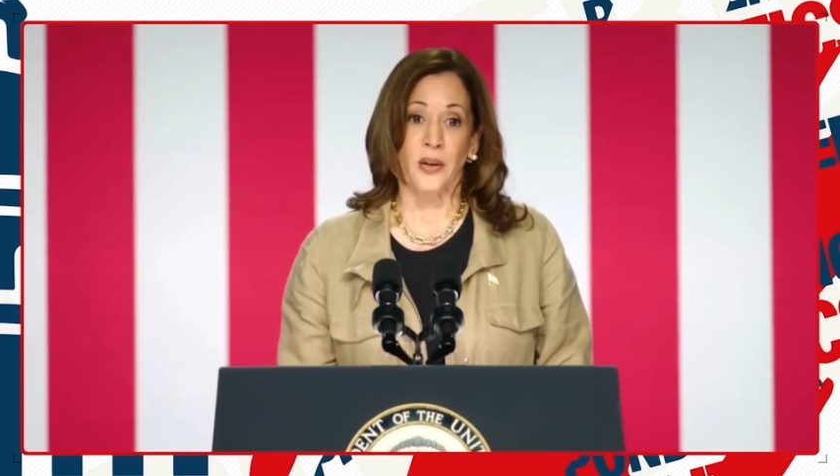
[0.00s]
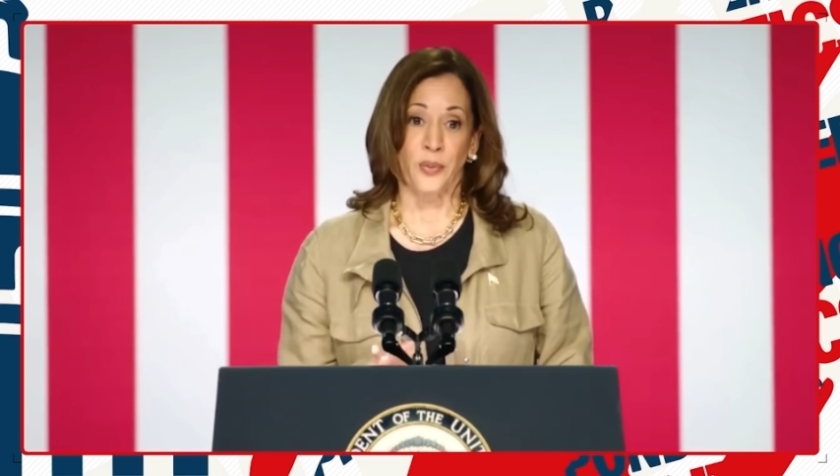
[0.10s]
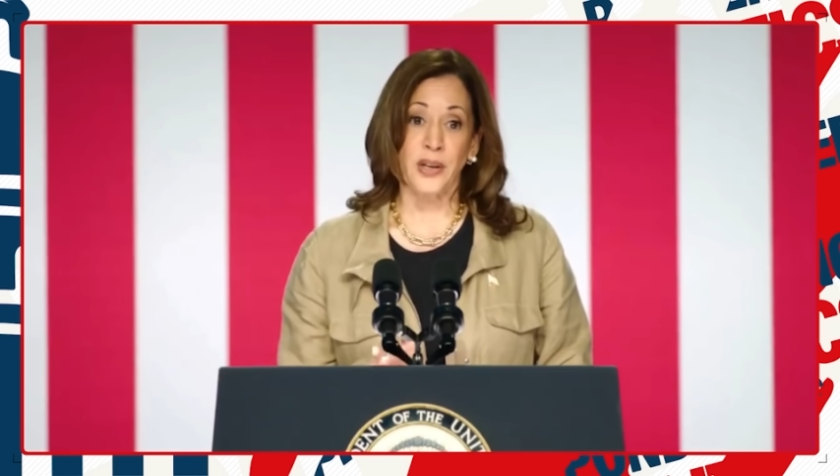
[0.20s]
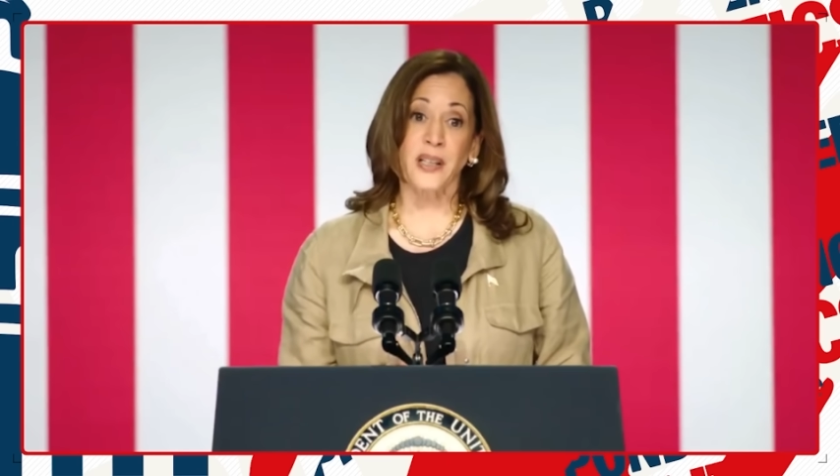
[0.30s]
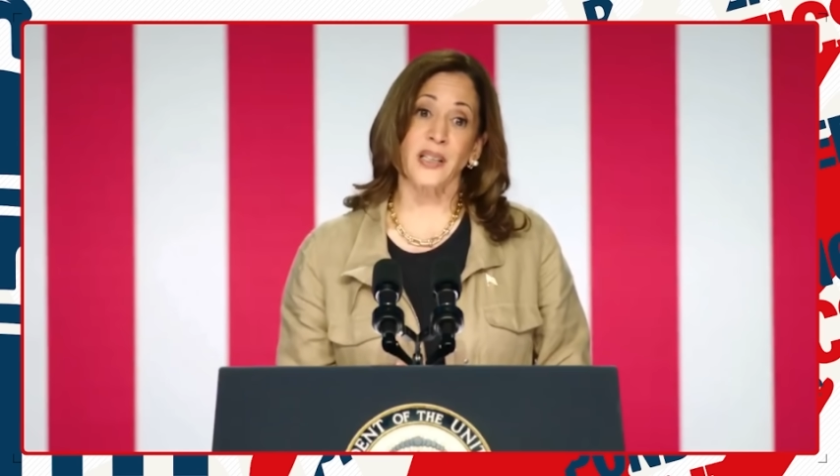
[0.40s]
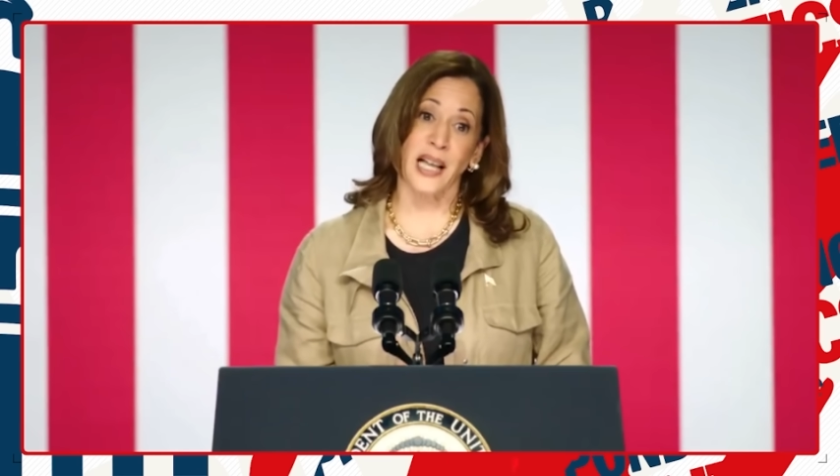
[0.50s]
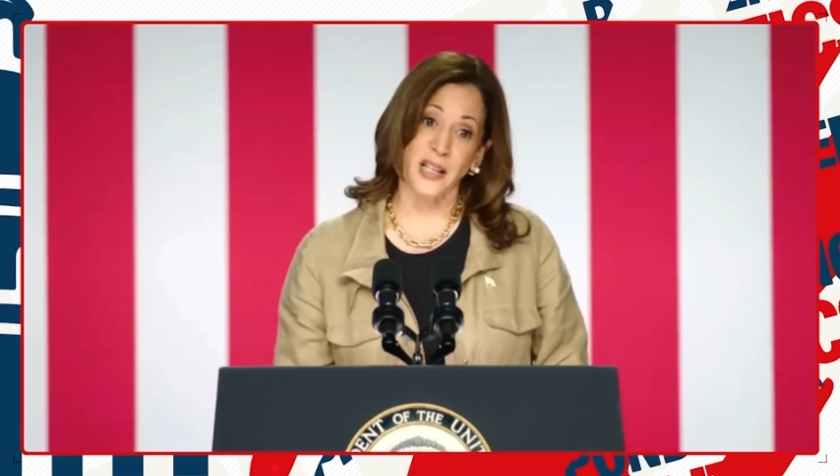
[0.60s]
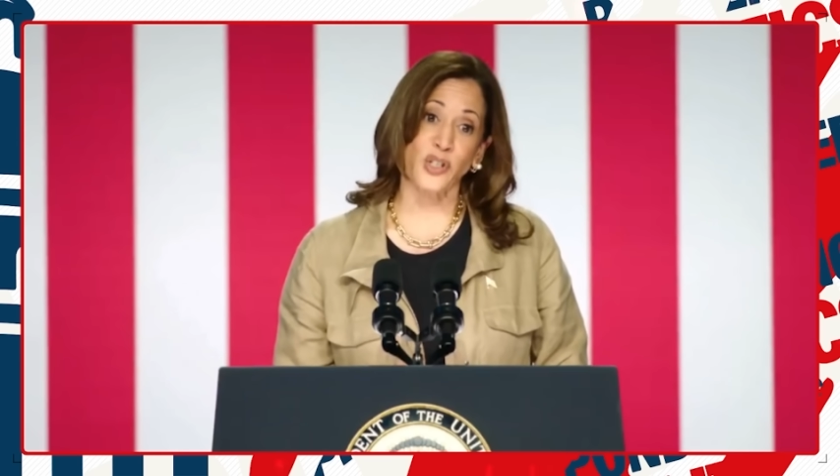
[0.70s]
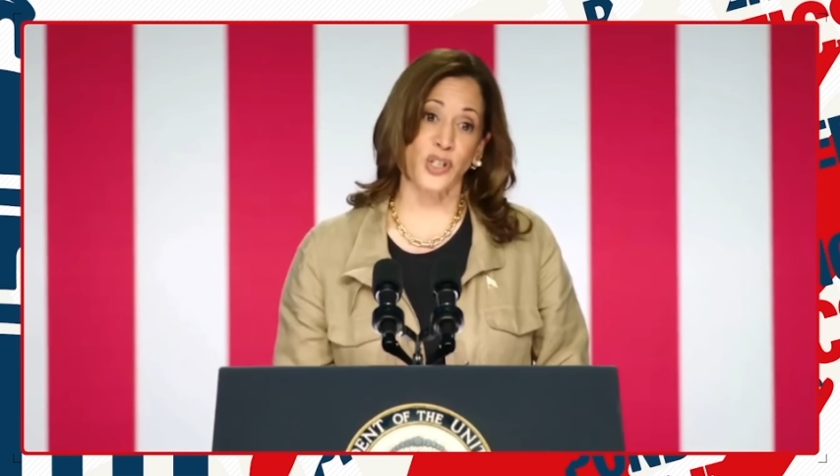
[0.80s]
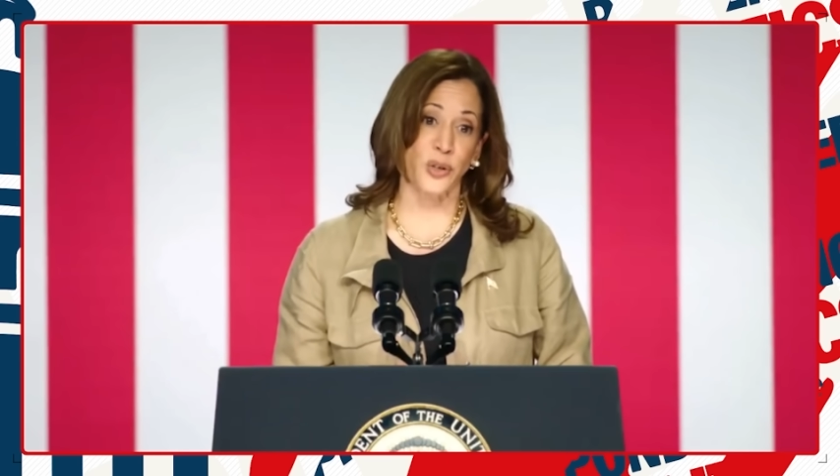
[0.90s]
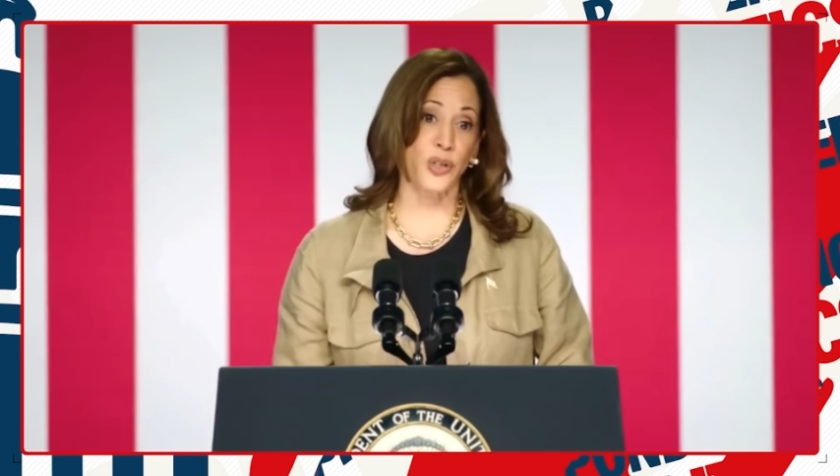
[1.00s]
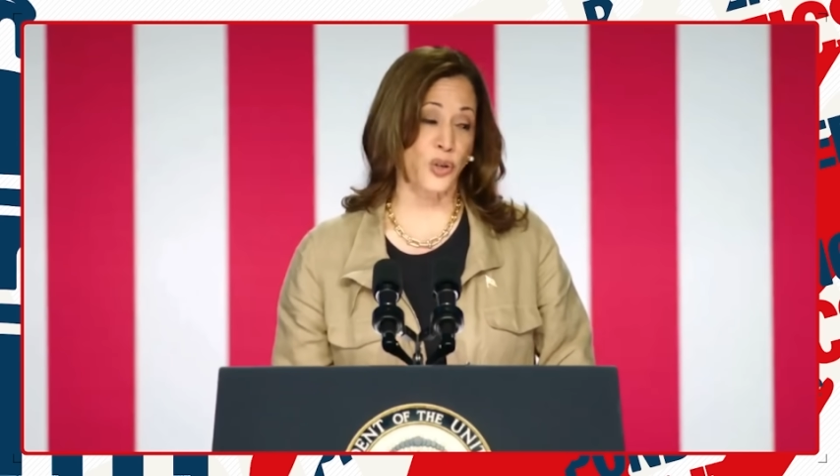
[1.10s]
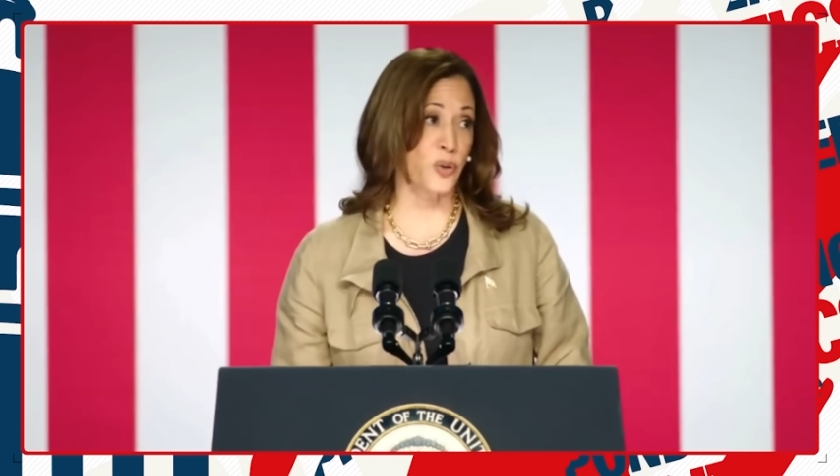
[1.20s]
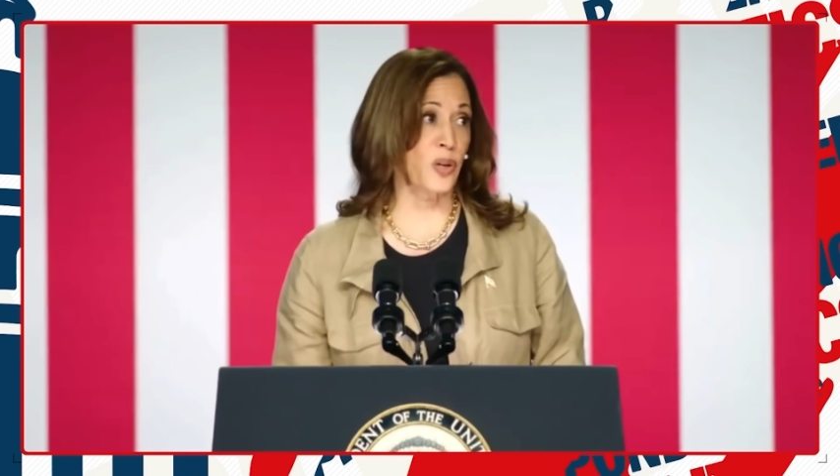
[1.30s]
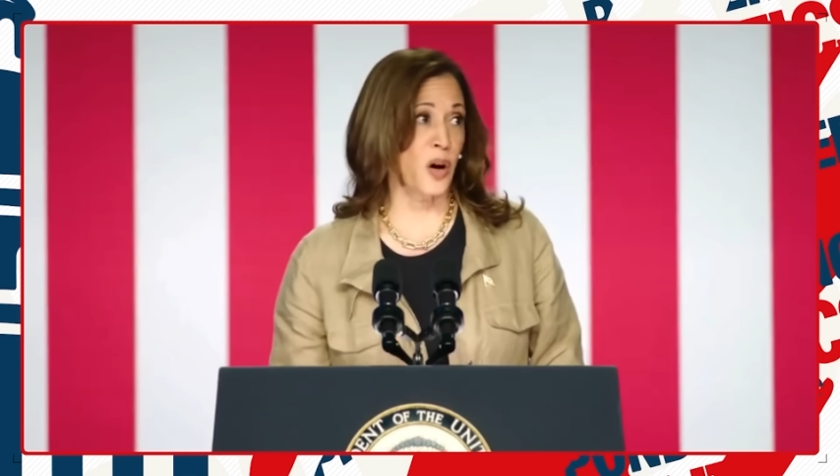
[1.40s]
written last year, as
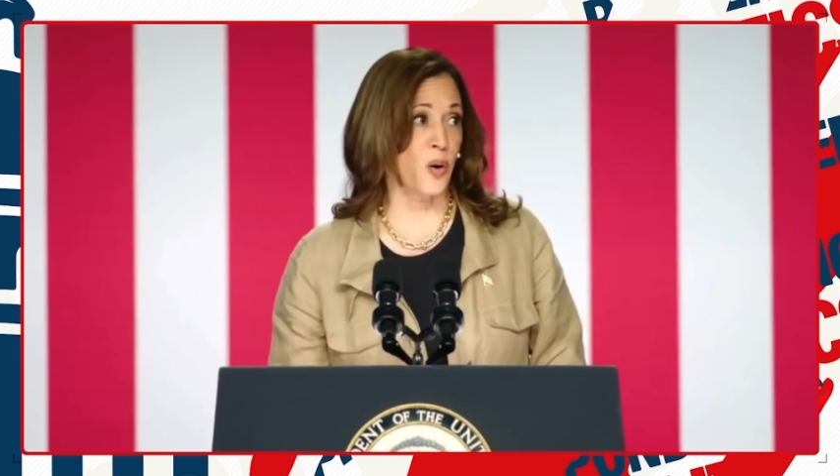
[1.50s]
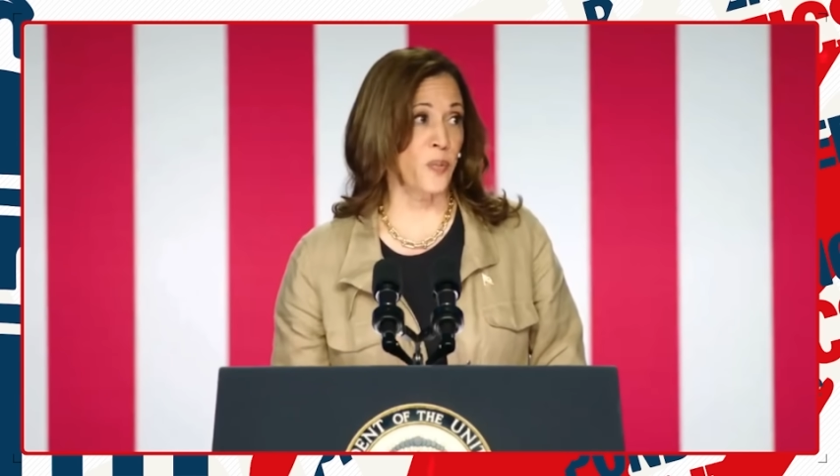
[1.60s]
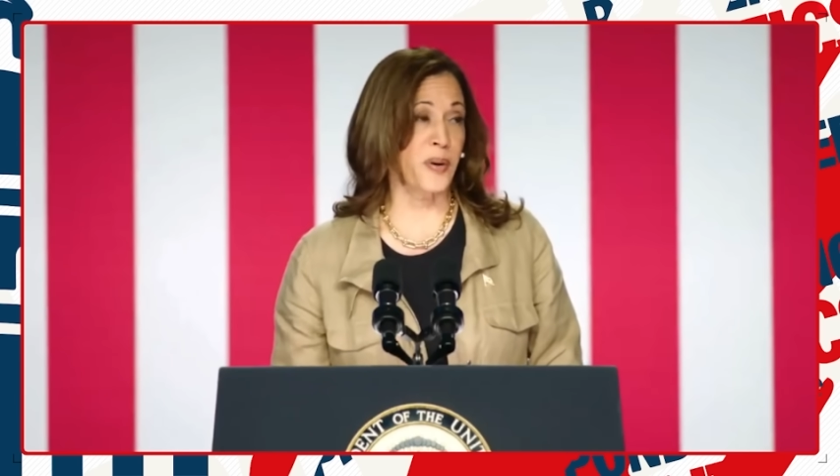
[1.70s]
you know,